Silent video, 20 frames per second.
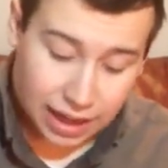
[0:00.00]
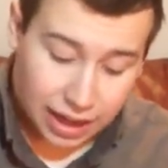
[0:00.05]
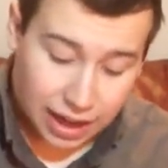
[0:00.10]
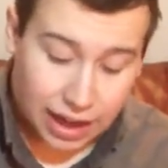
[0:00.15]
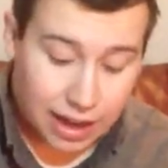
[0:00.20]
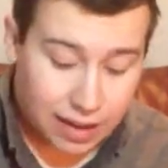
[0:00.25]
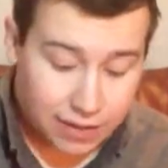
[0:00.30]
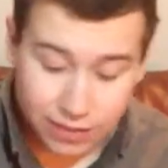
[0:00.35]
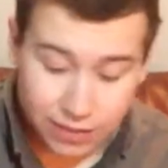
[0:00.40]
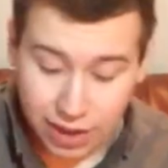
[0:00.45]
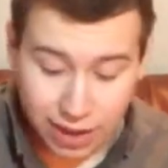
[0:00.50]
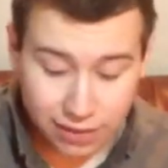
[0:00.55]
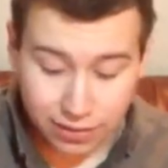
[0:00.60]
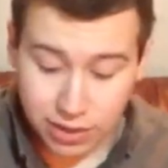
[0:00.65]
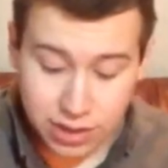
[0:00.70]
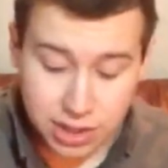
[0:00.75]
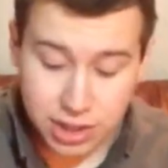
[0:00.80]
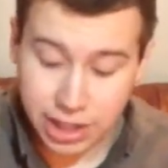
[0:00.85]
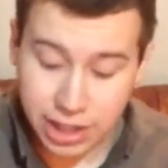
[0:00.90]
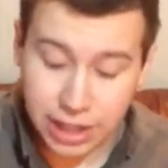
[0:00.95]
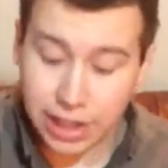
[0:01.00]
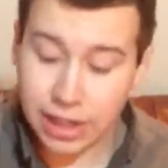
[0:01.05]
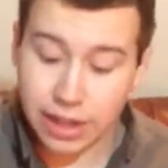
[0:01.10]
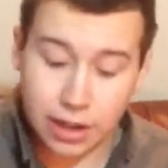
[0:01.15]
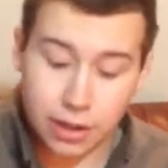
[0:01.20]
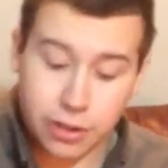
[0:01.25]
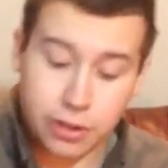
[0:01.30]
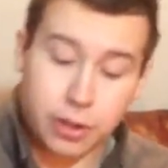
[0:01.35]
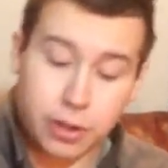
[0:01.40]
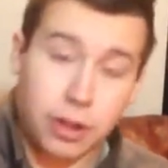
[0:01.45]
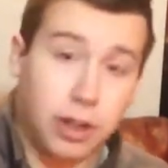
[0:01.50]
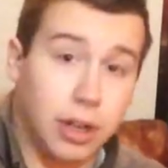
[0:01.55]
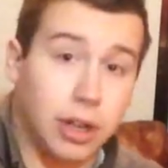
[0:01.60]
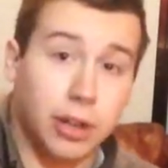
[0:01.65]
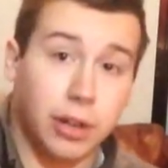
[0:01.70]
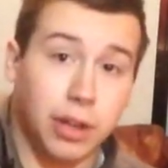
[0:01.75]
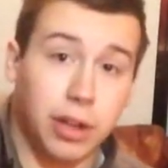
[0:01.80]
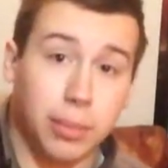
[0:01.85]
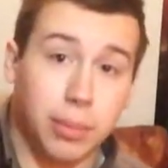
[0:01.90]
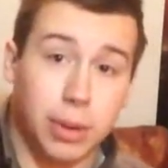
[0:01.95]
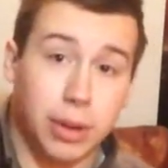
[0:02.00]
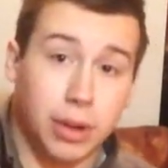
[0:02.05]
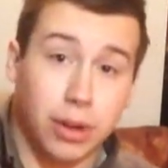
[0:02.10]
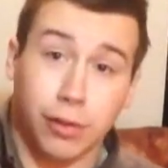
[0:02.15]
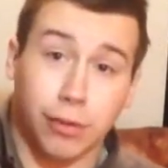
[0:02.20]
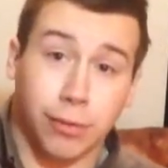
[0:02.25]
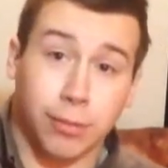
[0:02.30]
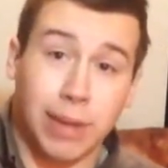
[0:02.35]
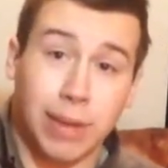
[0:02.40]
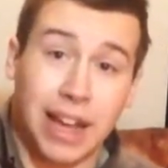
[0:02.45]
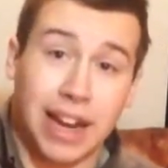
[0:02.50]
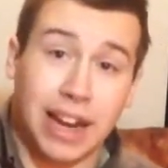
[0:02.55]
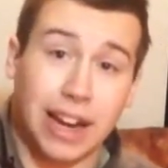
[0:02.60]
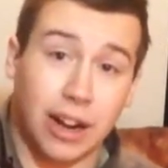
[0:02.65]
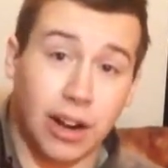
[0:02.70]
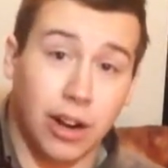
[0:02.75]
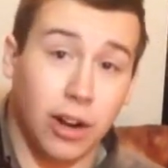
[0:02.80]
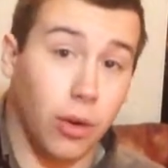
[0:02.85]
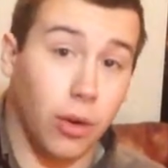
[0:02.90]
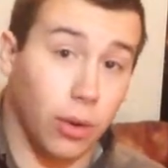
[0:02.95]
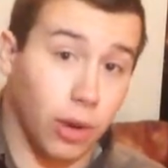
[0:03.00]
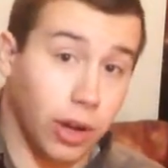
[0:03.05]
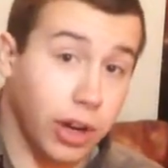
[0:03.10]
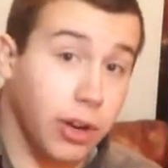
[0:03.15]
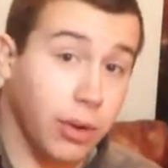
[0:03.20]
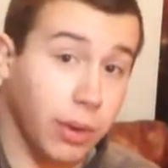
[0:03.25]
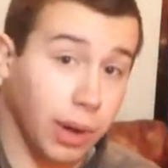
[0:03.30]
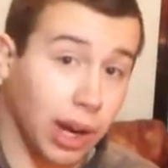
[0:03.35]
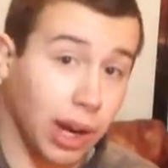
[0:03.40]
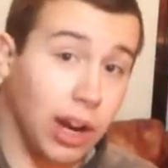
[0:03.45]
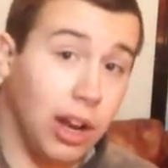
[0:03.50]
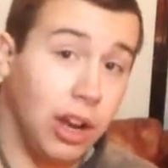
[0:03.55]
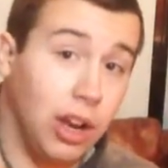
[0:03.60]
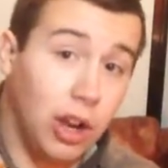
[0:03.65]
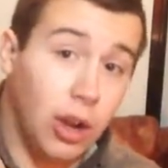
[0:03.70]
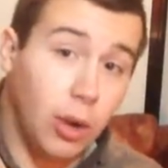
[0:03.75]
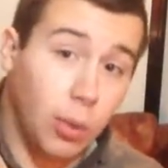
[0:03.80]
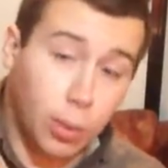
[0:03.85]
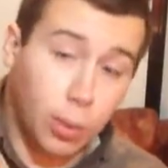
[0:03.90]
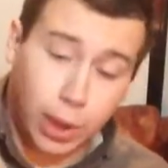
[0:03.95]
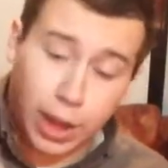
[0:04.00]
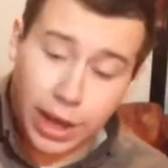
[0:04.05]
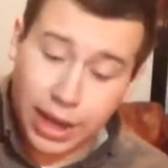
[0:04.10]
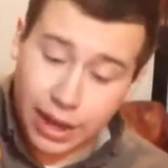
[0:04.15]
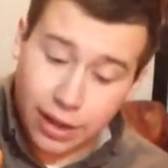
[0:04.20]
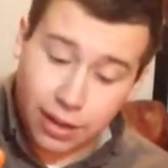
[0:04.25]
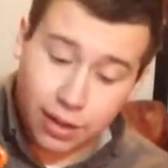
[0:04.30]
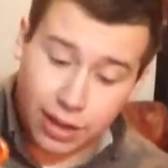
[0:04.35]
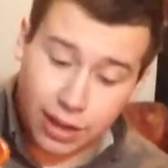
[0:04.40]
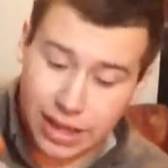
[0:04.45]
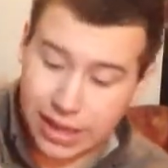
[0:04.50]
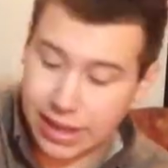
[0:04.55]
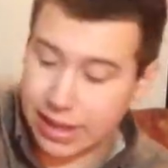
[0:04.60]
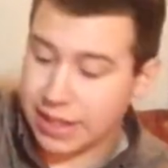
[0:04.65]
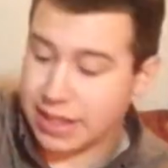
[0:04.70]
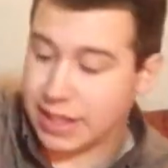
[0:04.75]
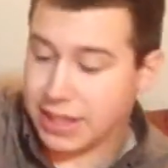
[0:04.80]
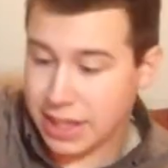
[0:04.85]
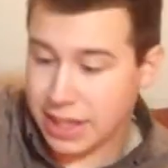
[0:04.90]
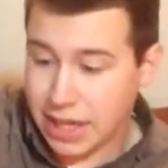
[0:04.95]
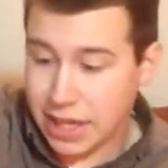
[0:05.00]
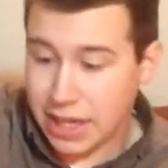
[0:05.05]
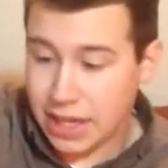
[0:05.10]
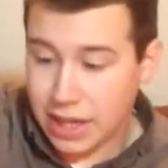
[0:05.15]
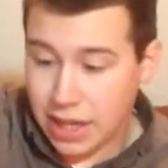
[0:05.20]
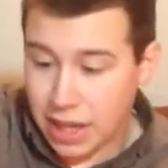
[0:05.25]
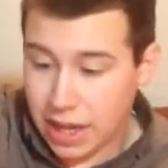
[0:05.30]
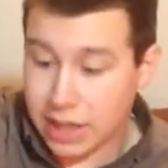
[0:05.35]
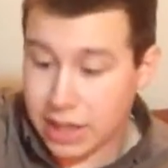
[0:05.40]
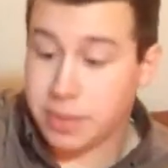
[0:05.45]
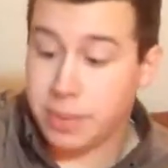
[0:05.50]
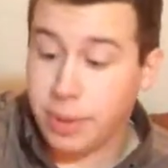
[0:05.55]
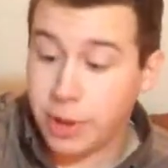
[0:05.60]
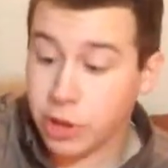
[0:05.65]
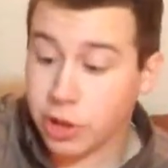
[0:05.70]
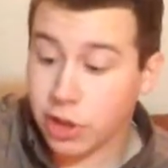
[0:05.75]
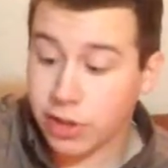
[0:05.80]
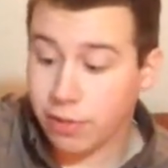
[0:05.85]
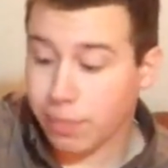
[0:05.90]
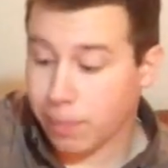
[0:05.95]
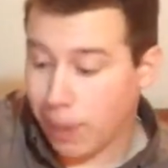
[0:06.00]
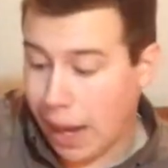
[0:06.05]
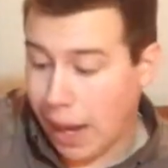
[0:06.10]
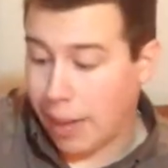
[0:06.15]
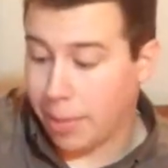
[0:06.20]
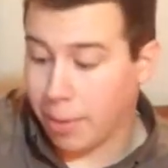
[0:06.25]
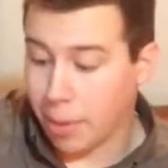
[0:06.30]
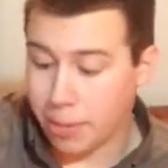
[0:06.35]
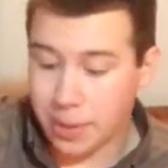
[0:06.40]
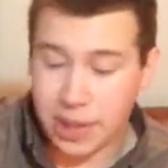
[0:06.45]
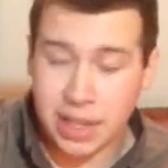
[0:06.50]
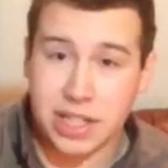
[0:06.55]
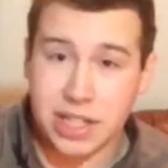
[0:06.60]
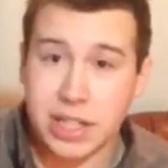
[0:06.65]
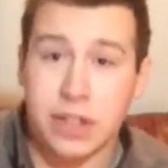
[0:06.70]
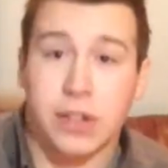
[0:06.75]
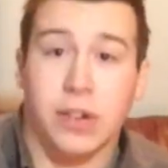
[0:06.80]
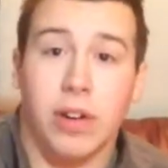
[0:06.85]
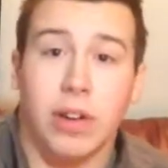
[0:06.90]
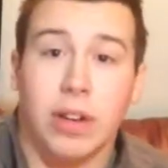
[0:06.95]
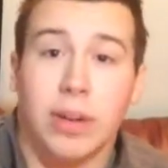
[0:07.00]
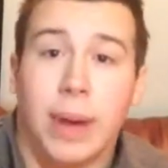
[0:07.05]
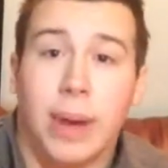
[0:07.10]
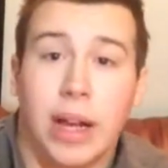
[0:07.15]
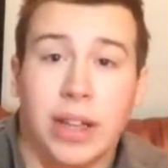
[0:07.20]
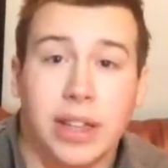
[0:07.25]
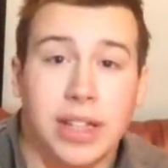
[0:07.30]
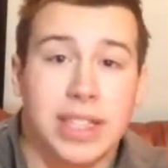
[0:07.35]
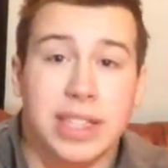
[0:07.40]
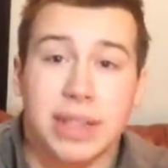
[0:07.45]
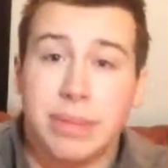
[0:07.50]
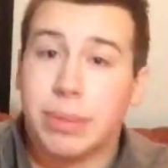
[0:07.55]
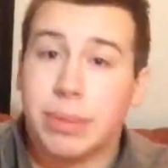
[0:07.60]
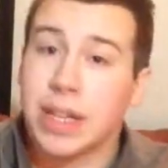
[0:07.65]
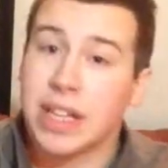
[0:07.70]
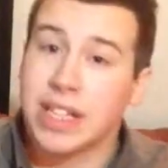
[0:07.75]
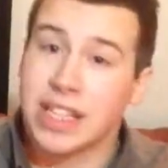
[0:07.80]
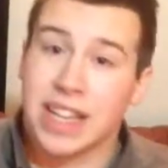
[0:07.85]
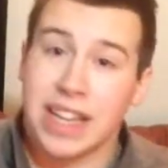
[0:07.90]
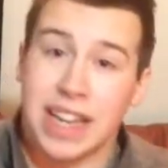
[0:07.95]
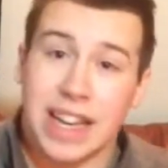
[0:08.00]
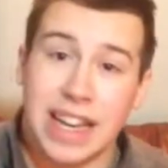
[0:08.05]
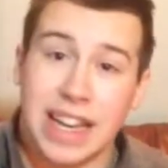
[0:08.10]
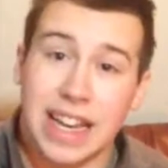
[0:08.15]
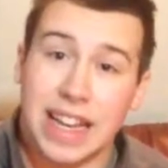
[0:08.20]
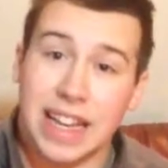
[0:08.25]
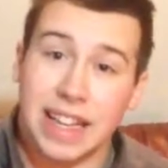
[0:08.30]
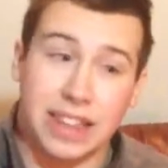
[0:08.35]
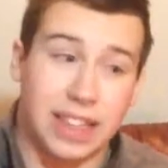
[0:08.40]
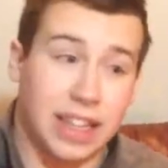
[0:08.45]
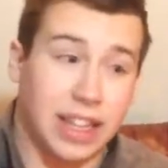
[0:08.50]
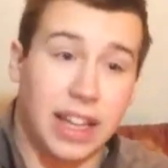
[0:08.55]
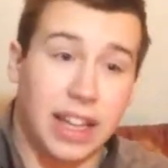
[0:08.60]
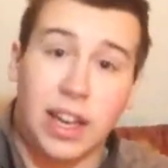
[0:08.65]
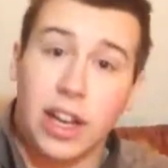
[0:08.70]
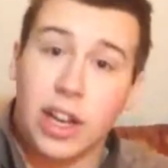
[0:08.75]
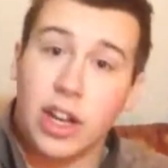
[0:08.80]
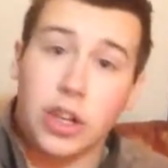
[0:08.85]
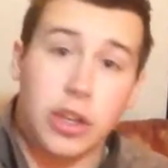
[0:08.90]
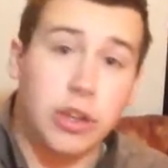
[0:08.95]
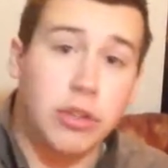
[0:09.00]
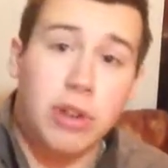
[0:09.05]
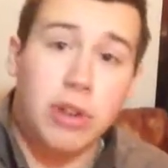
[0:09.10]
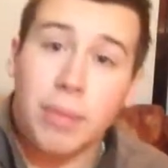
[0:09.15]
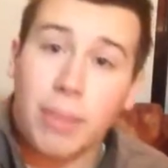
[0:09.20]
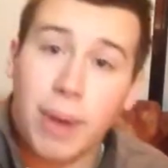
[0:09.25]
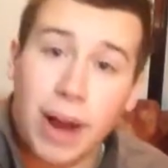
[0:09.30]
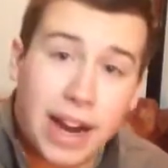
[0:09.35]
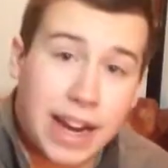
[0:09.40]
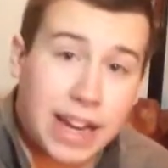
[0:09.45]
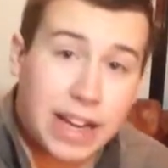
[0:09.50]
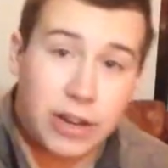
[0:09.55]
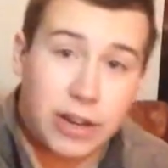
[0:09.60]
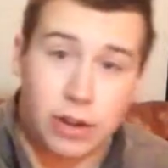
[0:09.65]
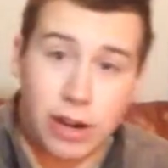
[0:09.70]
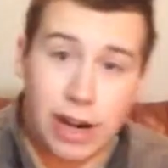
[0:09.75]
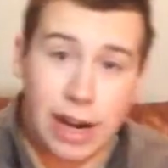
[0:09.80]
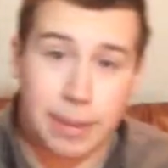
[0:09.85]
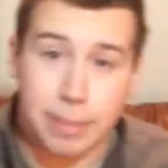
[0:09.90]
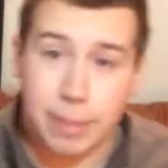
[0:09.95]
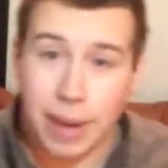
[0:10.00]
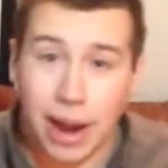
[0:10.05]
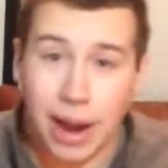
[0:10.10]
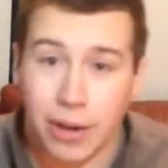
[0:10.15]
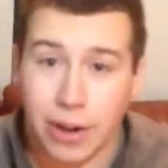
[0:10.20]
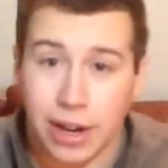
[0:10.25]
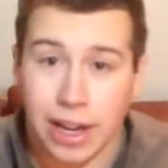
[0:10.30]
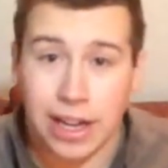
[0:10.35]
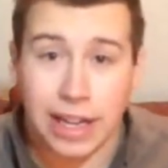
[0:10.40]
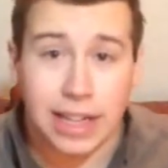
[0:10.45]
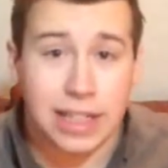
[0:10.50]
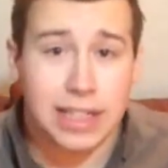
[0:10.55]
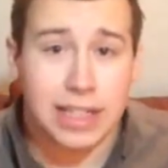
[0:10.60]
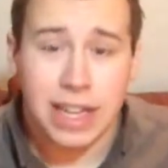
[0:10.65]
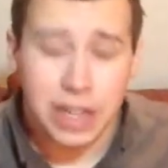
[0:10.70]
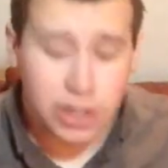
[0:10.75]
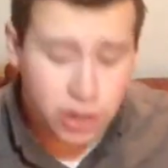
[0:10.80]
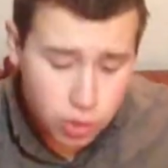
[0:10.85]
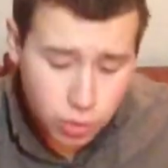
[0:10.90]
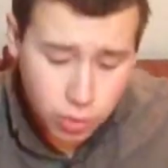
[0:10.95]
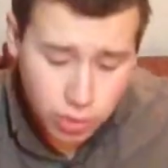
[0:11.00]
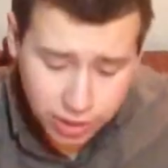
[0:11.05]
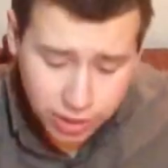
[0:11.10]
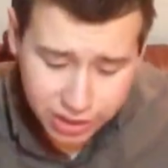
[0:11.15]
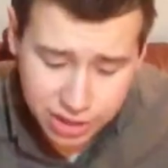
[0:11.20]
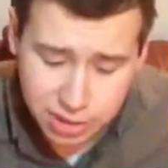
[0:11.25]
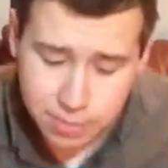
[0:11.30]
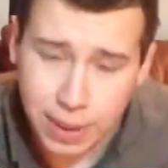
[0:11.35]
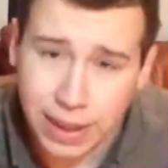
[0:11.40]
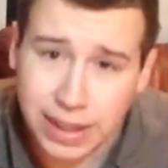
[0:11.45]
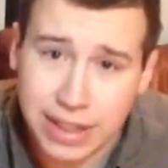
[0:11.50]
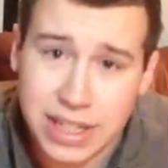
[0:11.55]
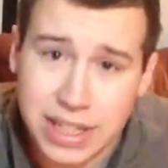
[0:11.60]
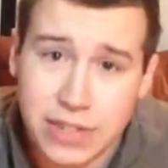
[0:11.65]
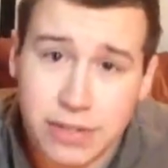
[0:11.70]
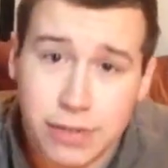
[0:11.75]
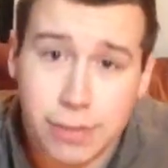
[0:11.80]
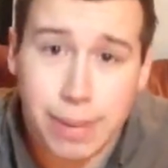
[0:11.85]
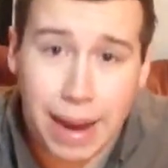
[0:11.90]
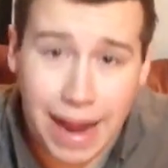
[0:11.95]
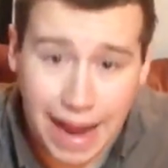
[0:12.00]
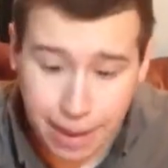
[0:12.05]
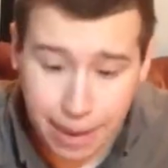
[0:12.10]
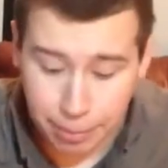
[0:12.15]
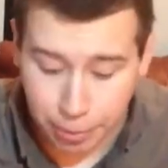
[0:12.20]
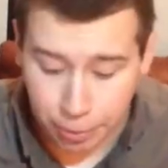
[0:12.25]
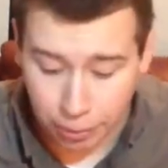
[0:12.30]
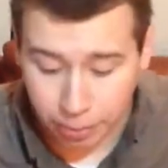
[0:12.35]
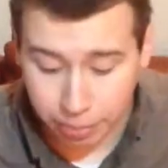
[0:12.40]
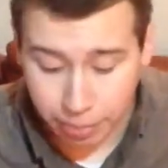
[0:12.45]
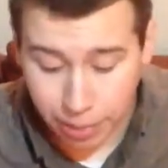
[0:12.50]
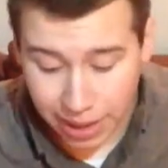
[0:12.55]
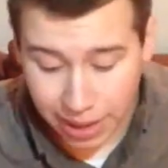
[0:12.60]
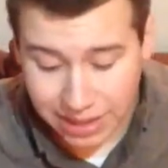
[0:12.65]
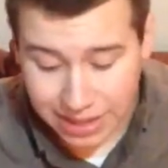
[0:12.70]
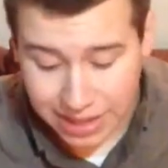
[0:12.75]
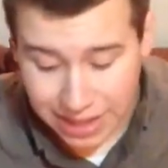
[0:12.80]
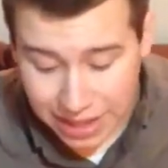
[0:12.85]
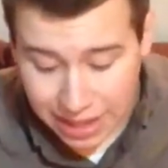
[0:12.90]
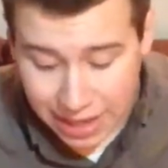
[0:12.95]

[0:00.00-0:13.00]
I have never seen another computer from that era or newer with a handle like this. Especially from Apple, because they're all about the simplicity and the unibody crap nowadays. You wouldn't expect this from Apple, but